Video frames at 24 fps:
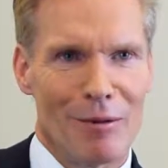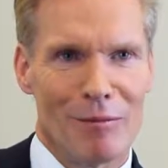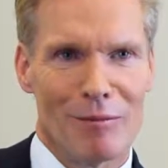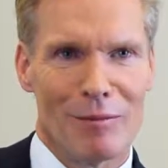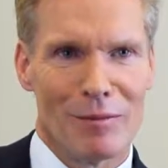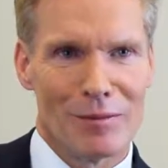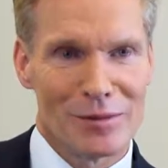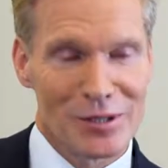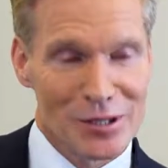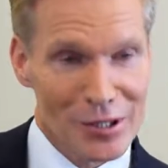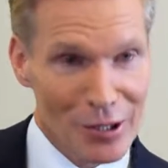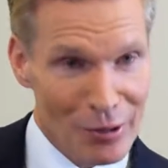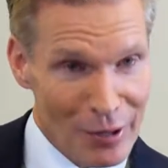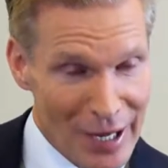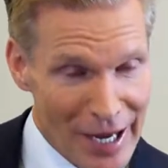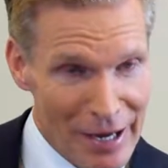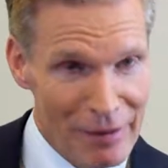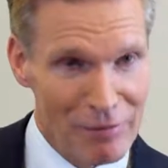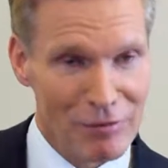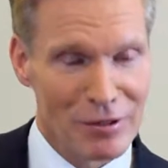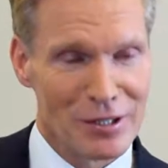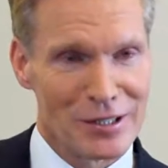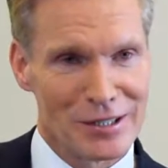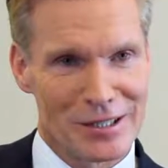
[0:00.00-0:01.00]
So
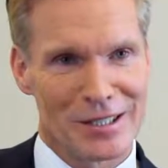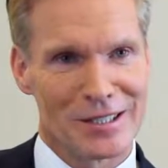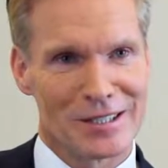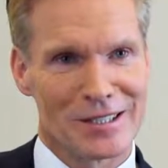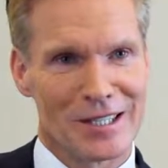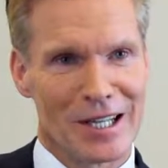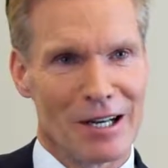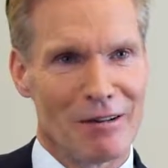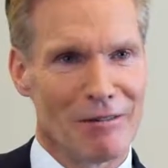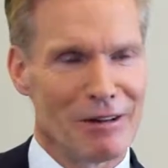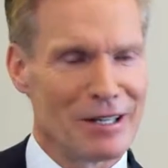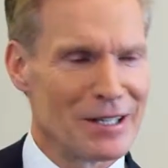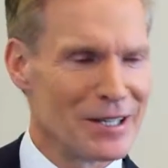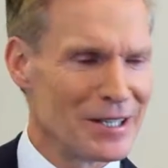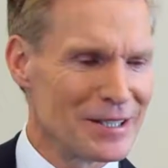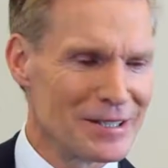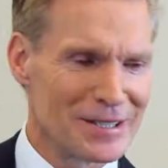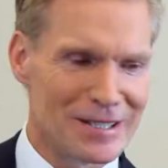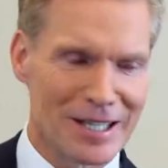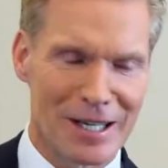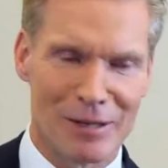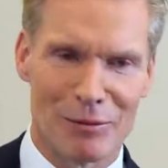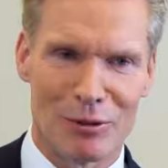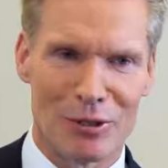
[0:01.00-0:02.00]
everything's accelerating. The
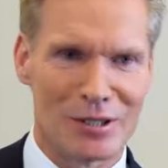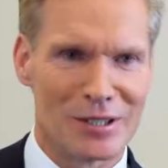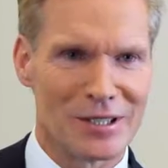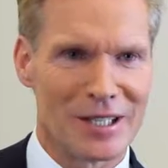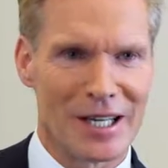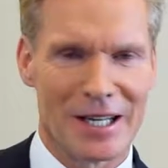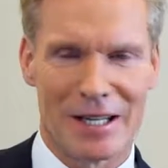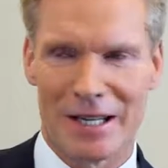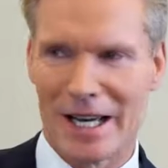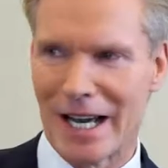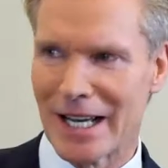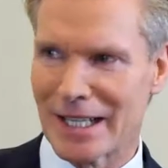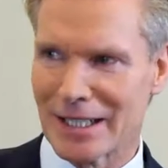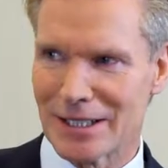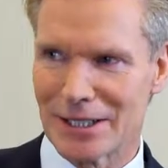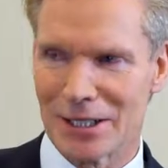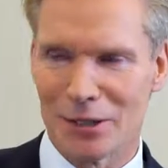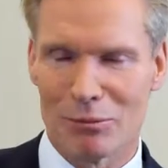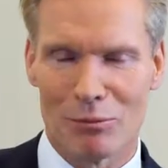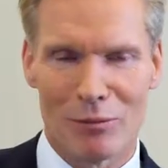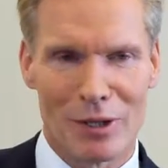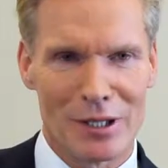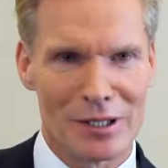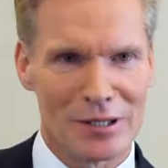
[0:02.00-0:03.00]
same you'd say 18
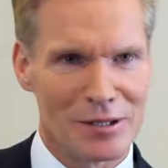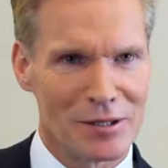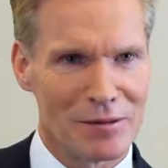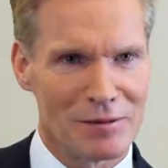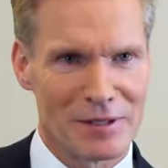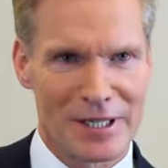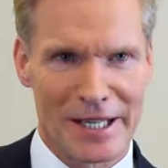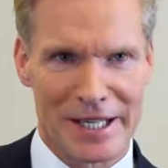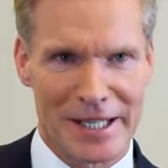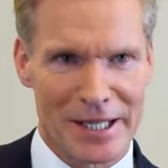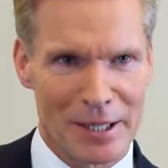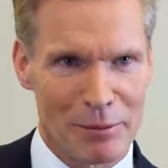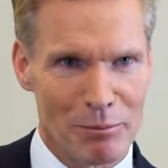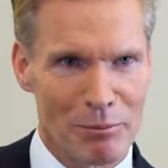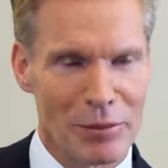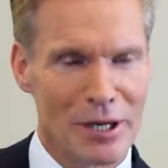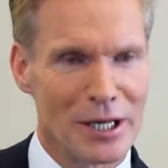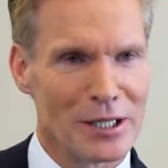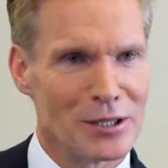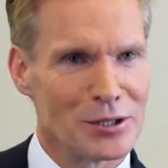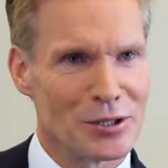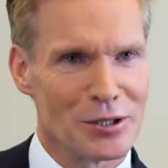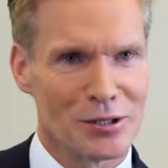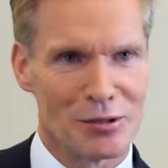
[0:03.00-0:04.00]
months of taking
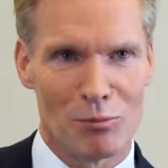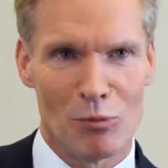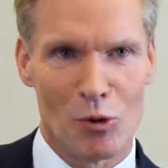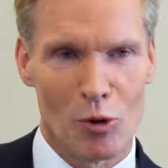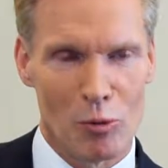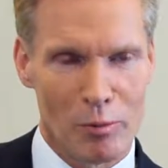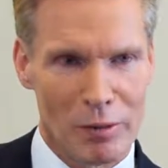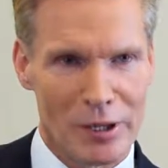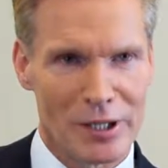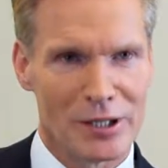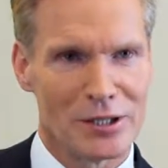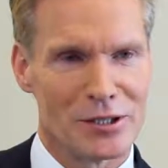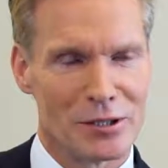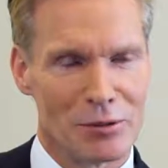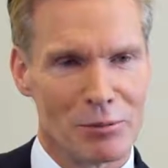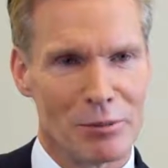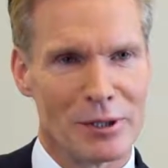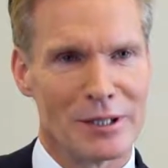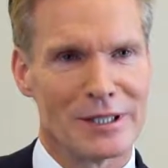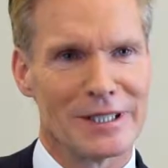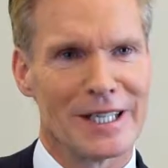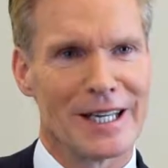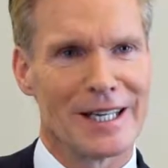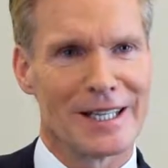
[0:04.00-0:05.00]
pictures, more pictures have been
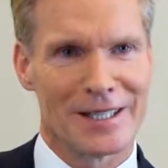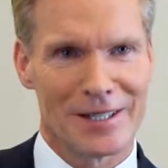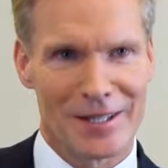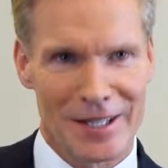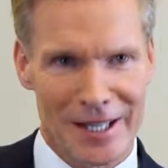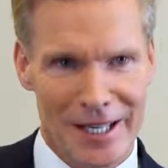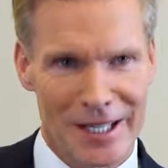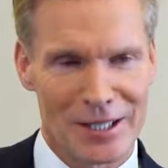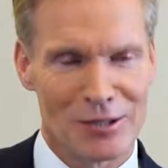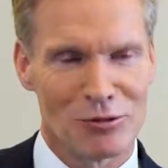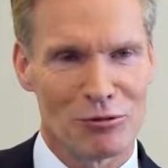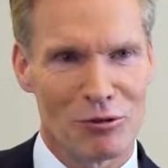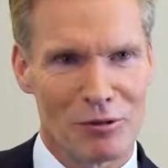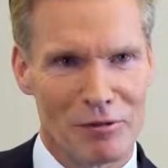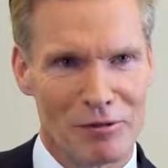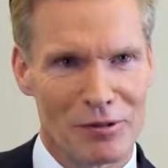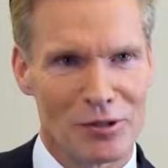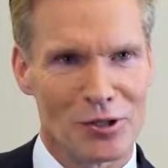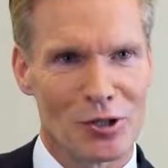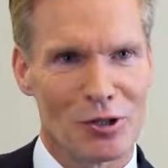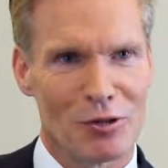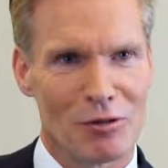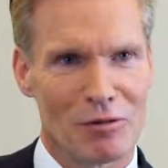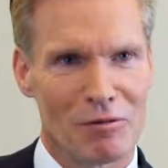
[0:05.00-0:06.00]
taken in the history of
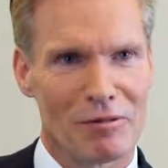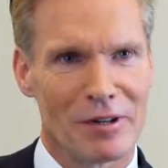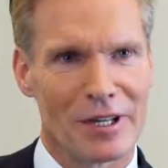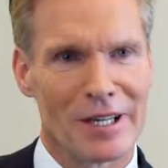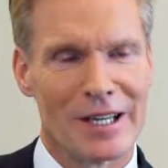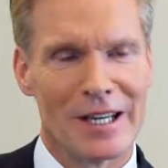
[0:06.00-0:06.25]
photography.